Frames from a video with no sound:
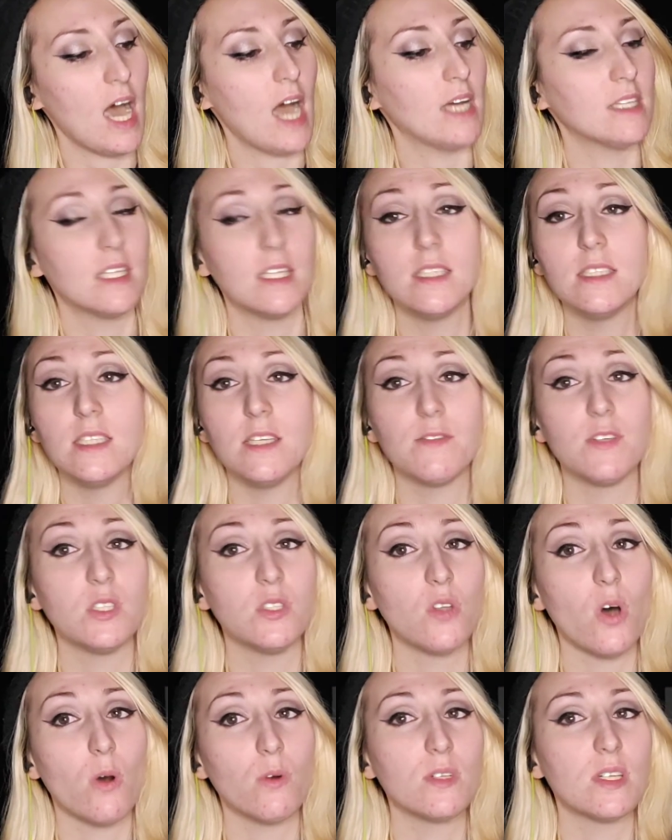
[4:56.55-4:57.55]
I didn't even
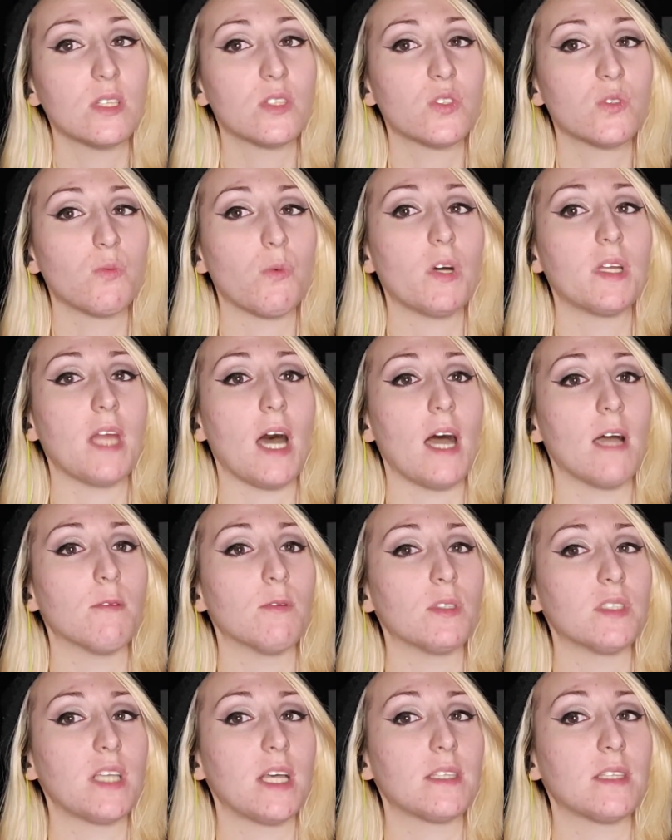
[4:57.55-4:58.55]
notice when I
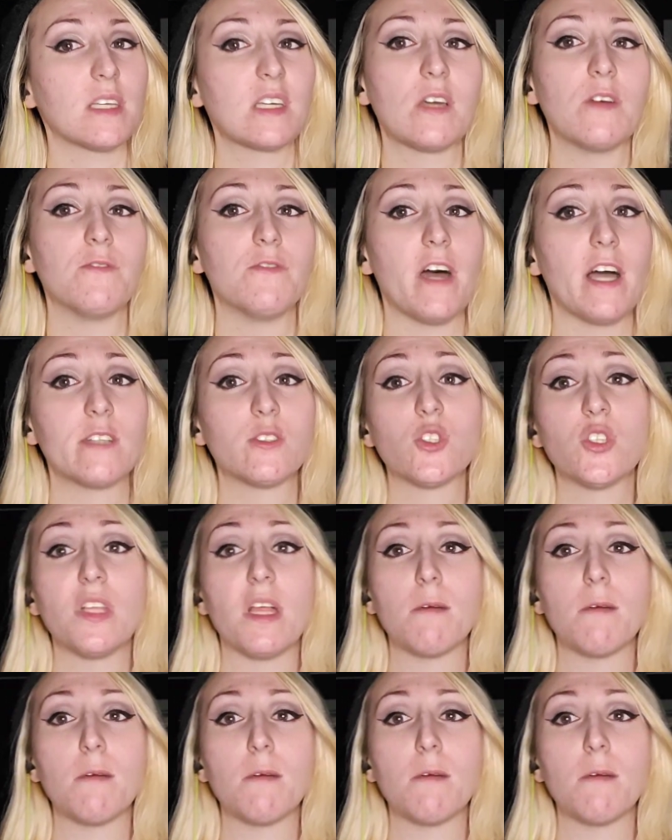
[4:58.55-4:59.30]
was at the convention.